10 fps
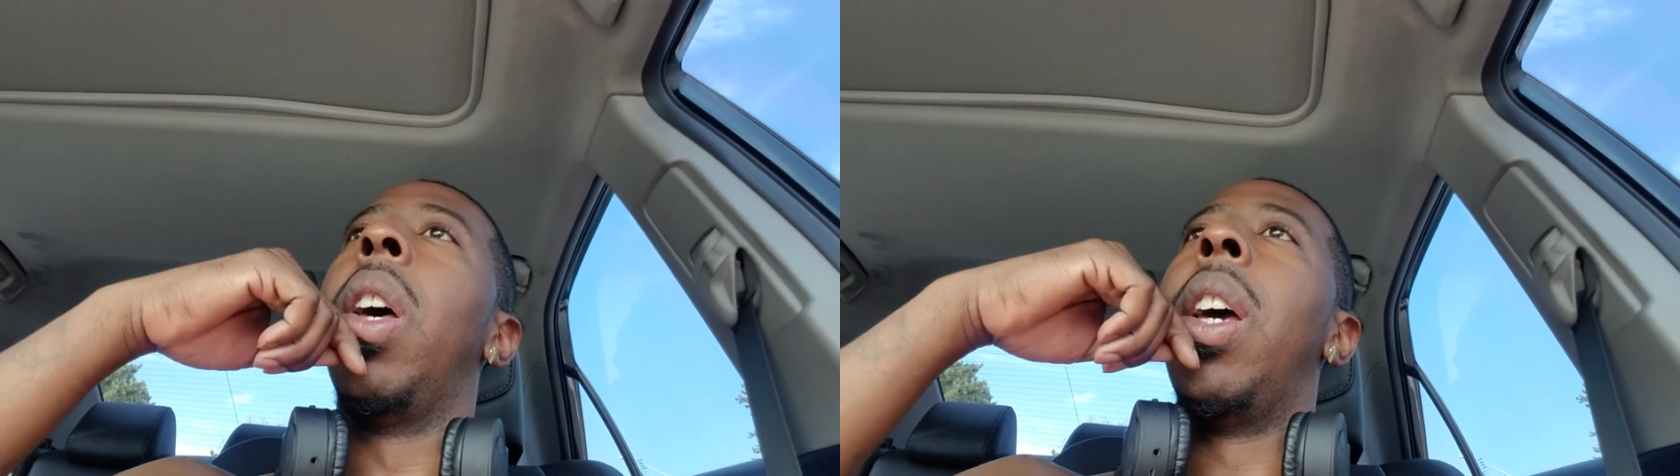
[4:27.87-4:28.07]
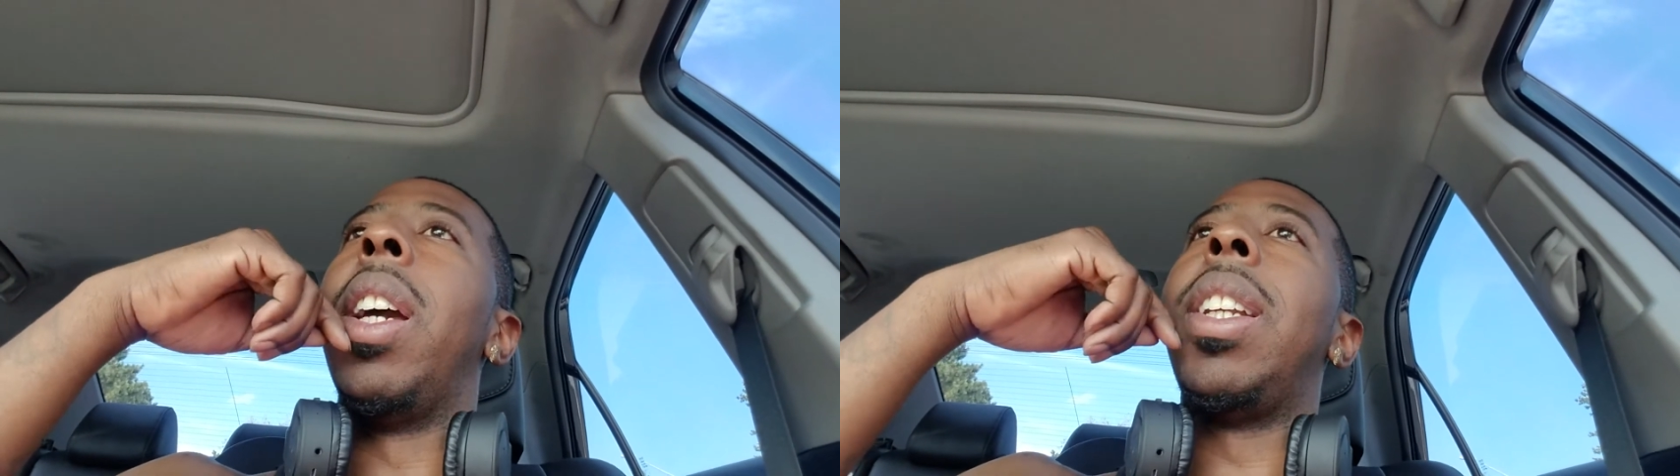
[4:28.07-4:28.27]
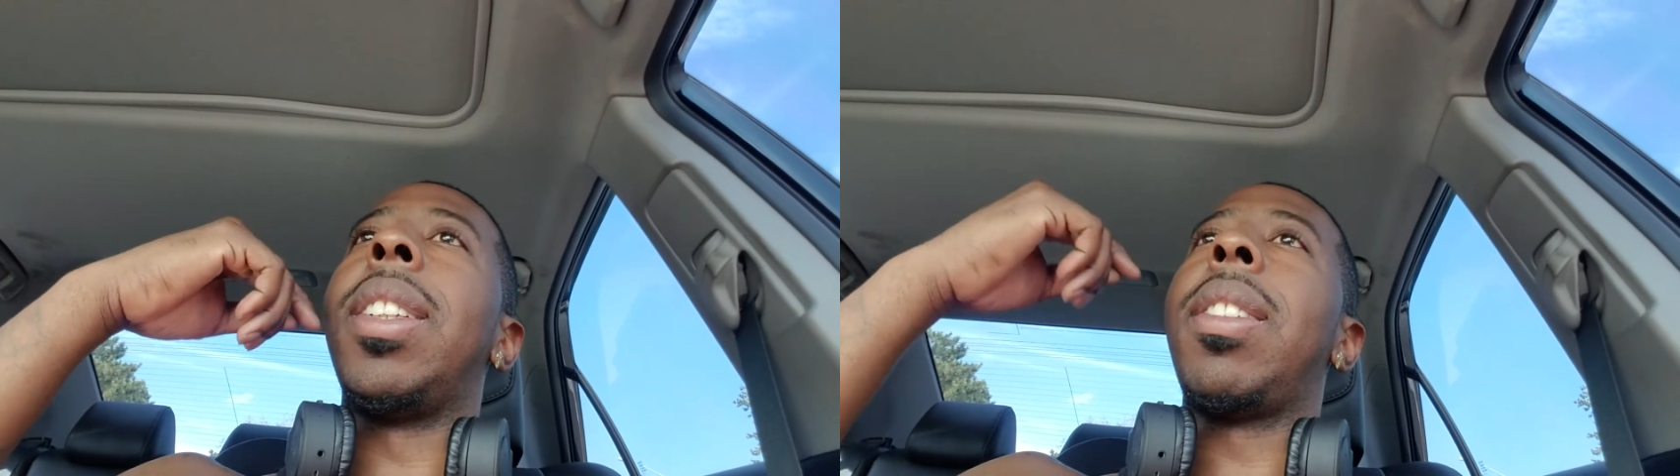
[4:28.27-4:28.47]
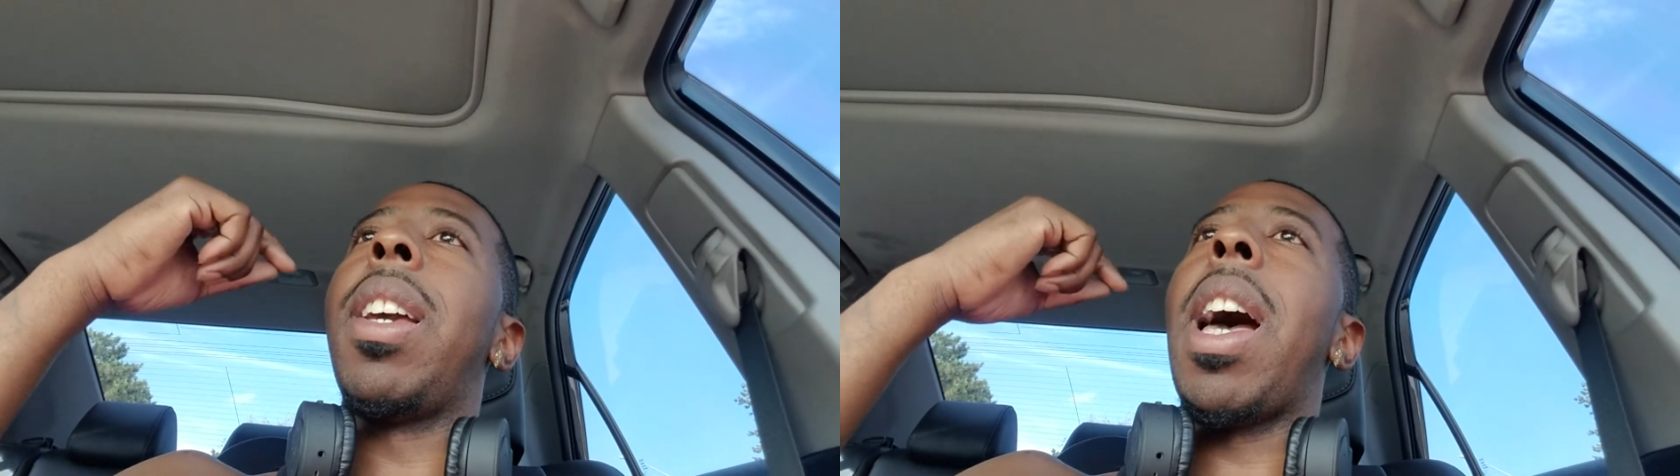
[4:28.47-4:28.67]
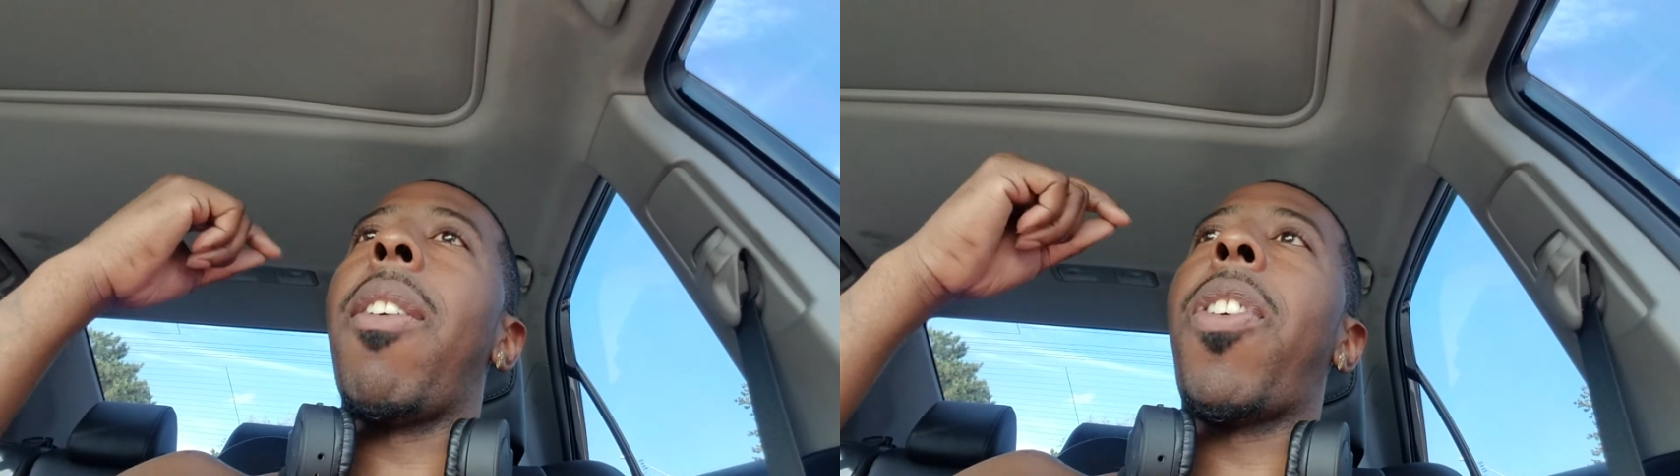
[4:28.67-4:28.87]
and just seeing
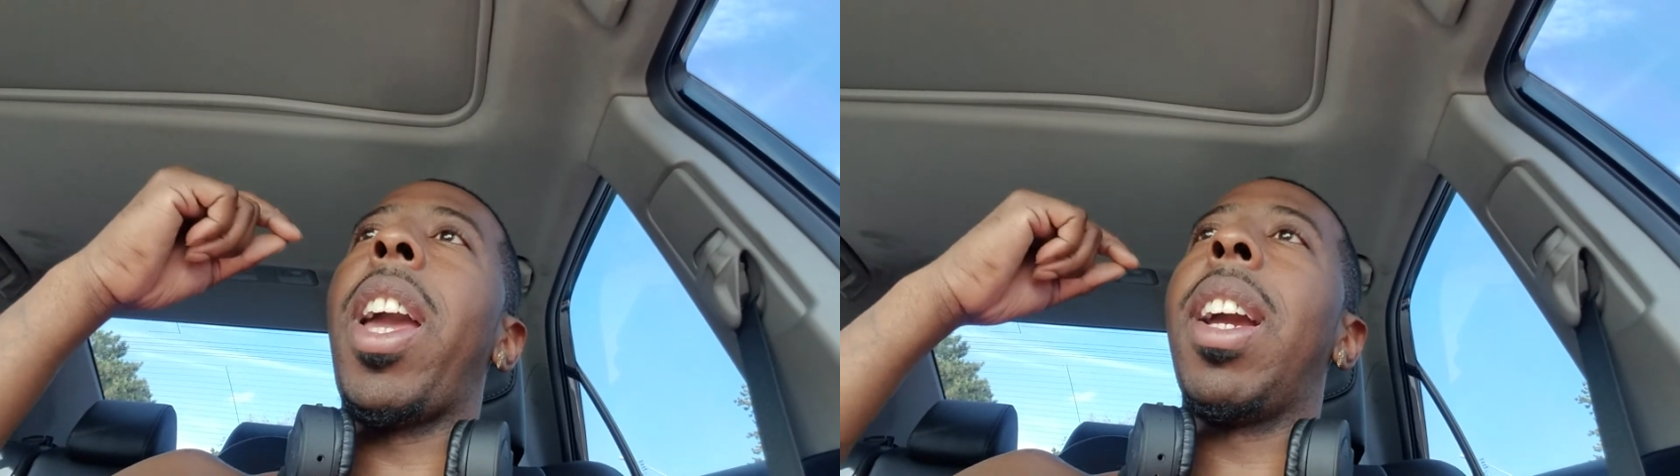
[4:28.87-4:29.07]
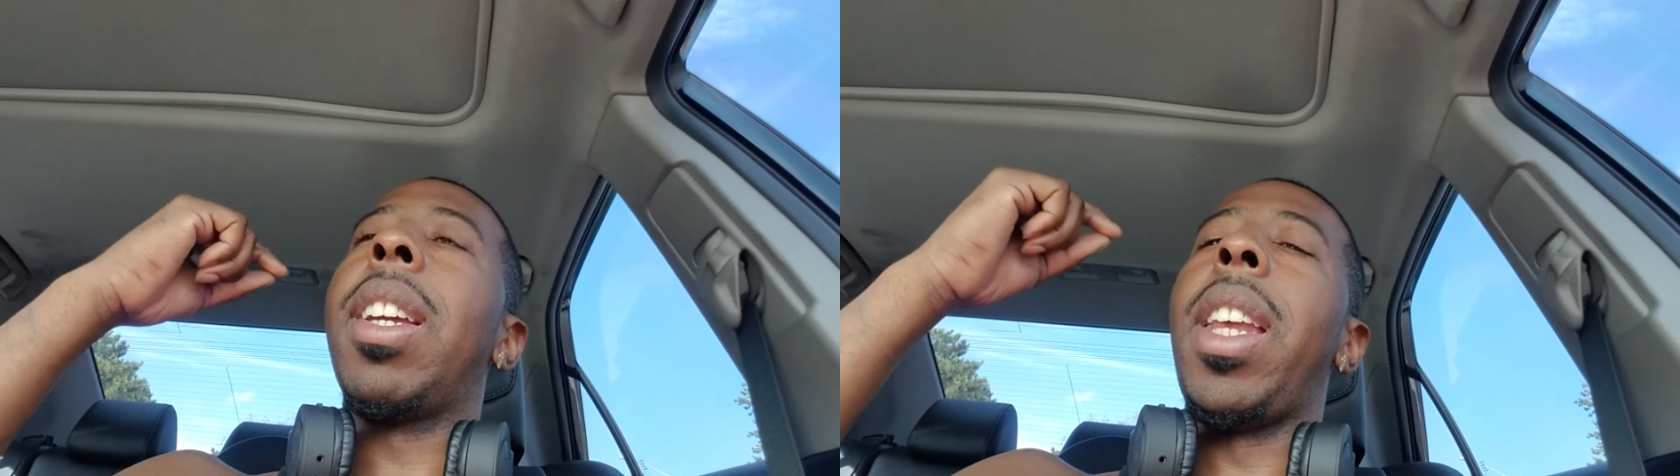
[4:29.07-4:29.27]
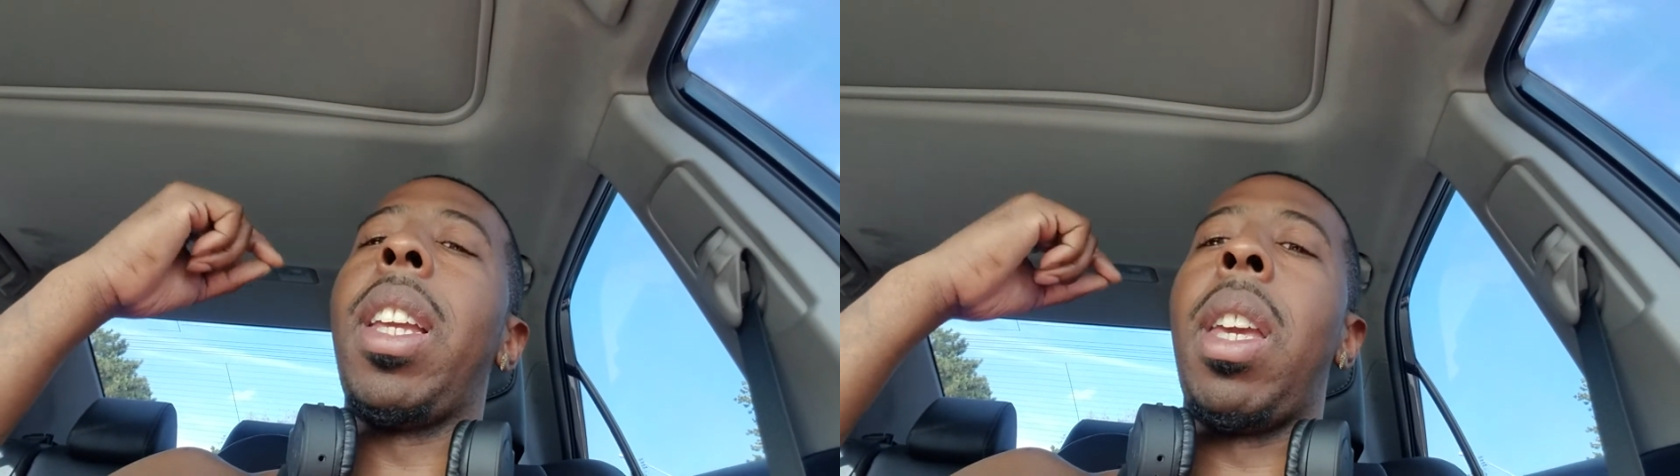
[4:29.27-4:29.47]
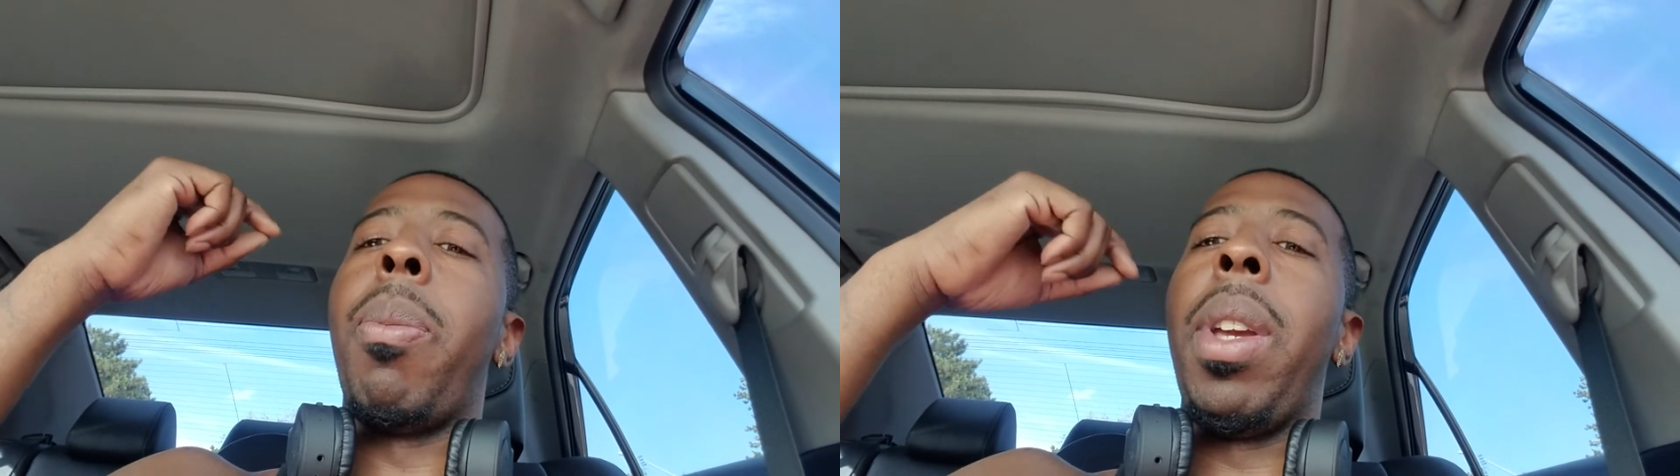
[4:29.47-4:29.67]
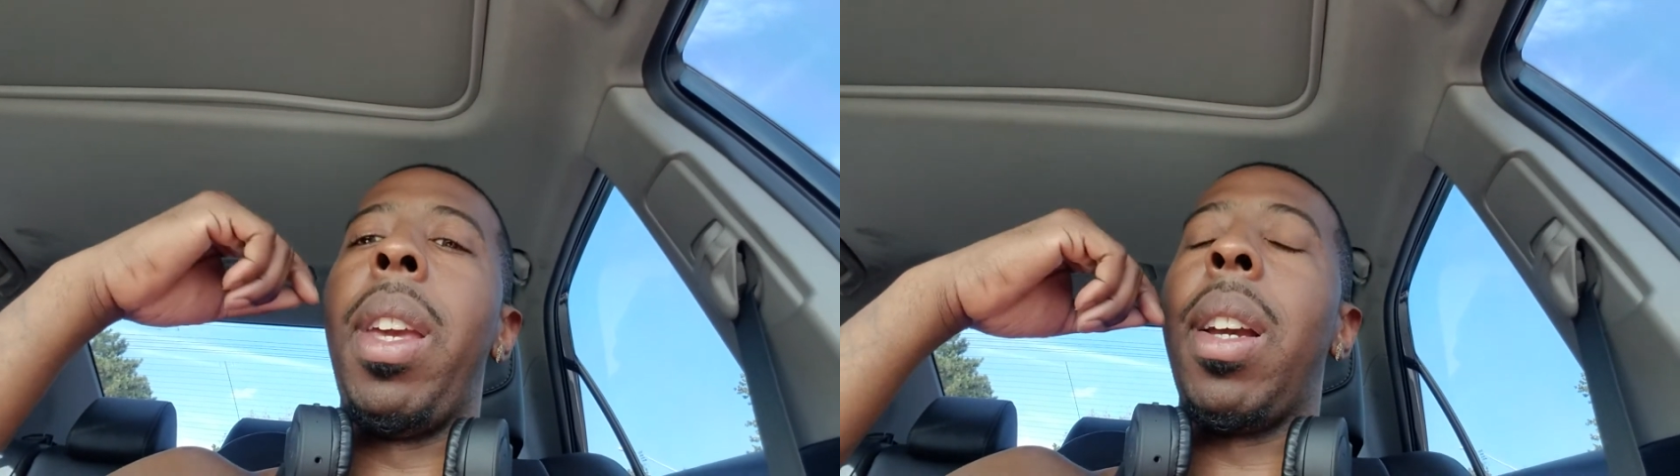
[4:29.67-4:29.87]
how fast can they get
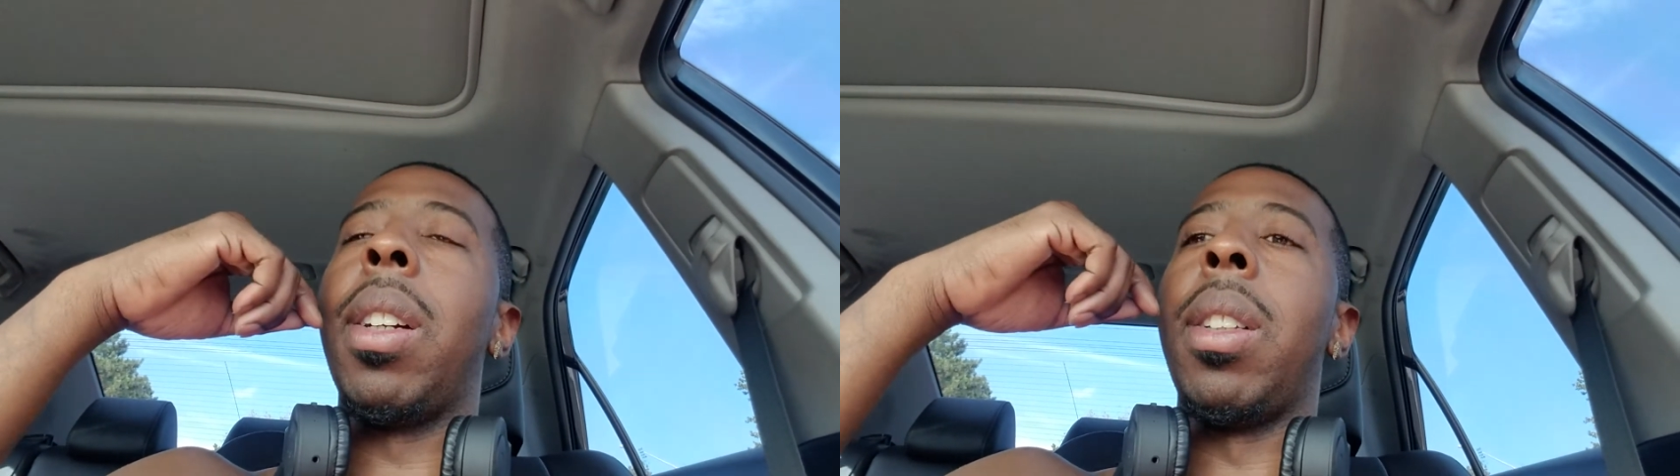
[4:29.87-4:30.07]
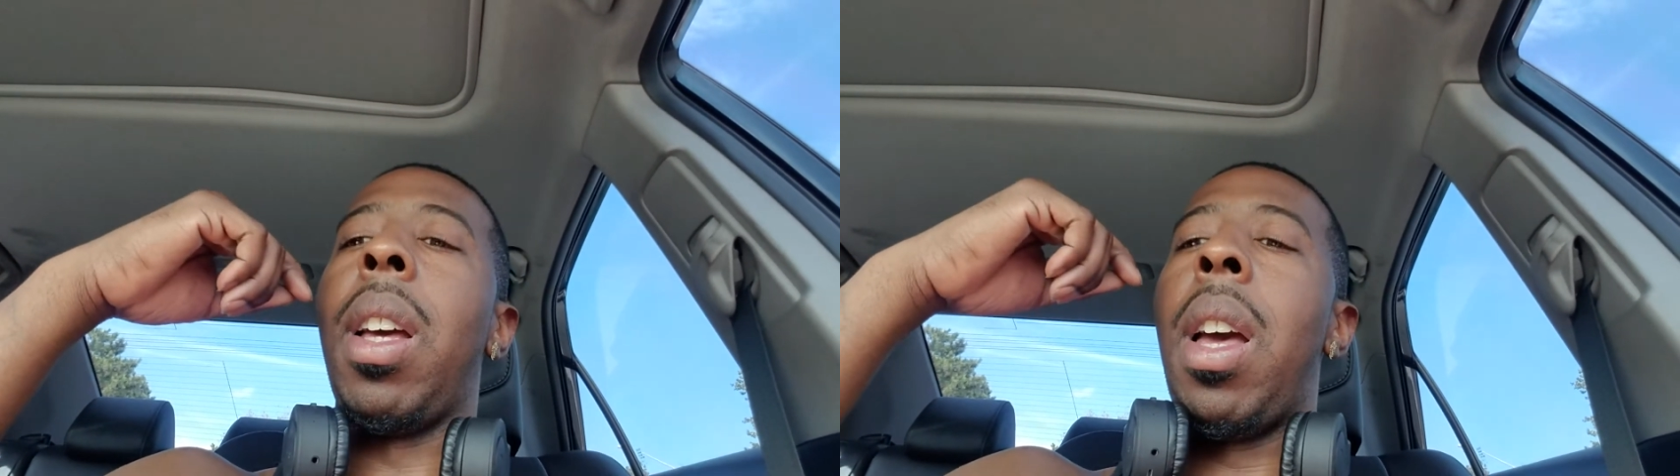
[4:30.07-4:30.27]
me in, cause